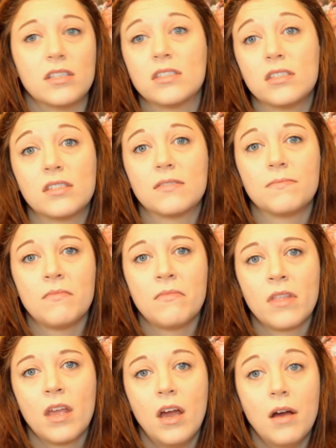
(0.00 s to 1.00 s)
This is,
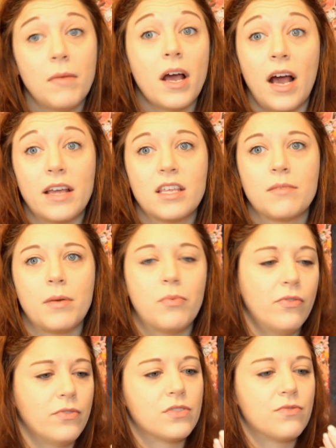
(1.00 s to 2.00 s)
I think my
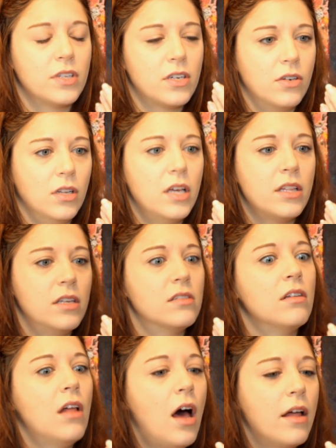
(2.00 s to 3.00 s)
boyfriend's really going to like these
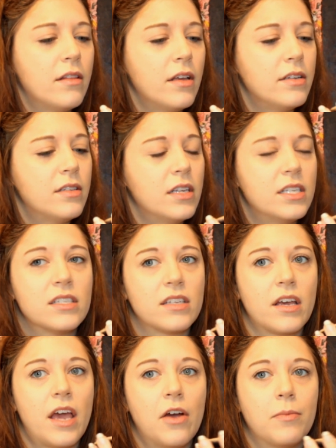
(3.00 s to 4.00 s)
a lot. They taste
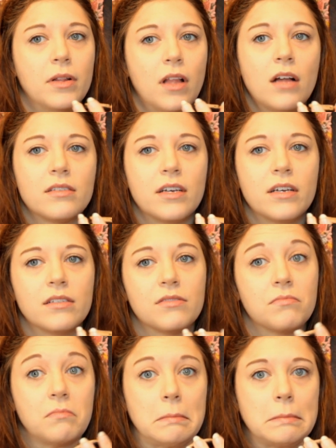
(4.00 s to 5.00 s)
like a caramel latte.
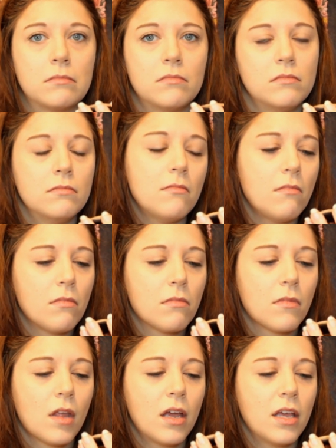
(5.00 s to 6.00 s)

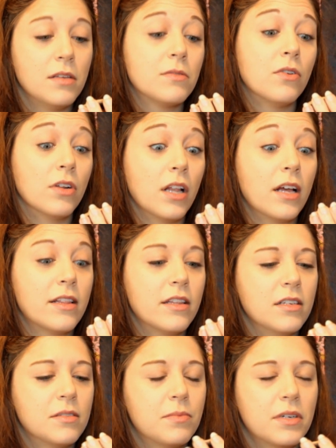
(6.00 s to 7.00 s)
He's going to like
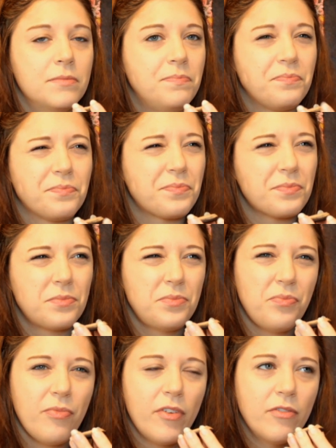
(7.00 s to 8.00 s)
these, but
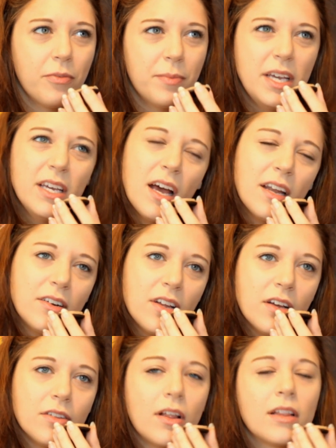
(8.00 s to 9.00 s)
for me, I don't
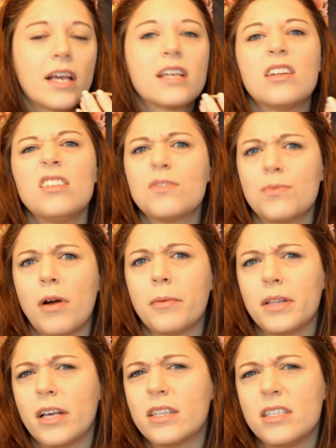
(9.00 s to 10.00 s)
know. Like adults would
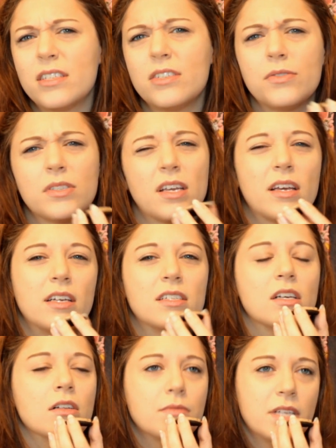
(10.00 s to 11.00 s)
probably like these too. It's like an
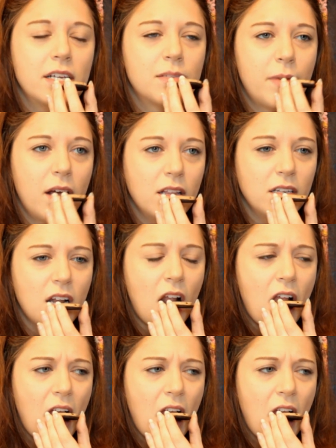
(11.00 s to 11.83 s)
adult taste palette.